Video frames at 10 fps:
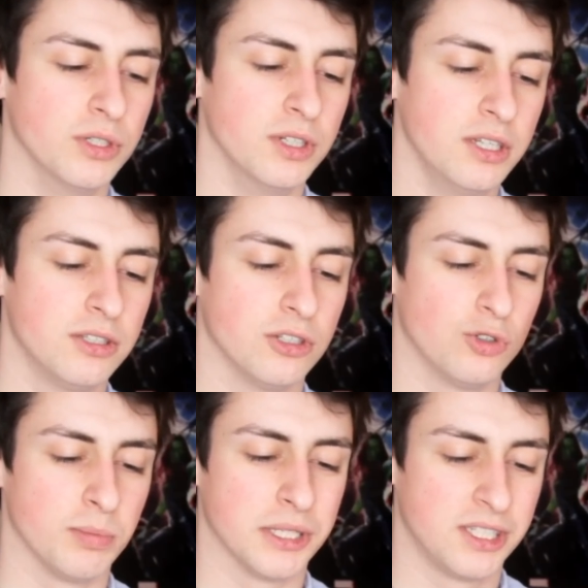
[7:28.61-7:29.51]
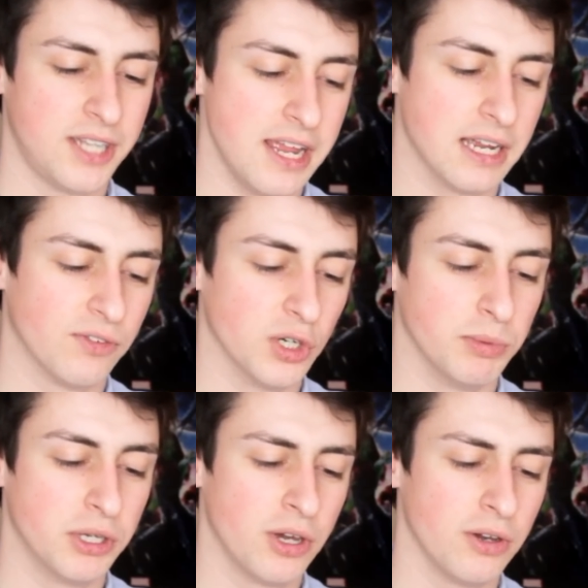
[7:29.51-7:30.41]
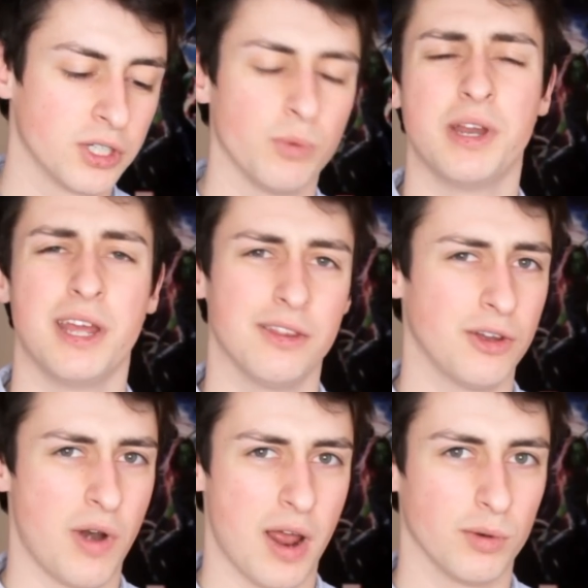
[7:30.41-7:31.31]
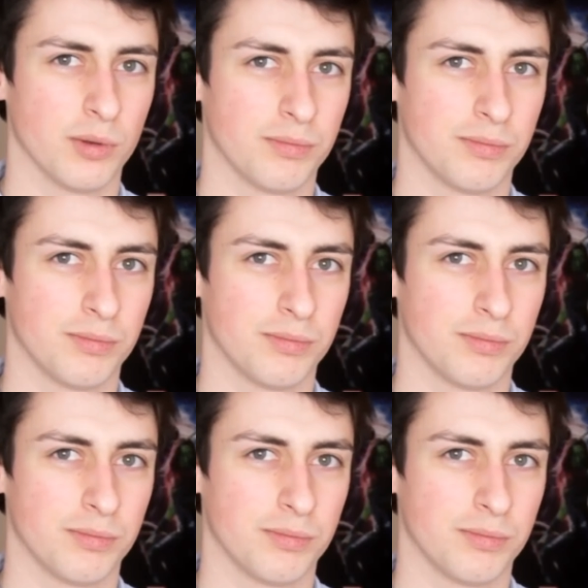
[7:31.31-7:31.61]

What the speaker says: you need to drop a steak for it to be cooked when it hit the ground?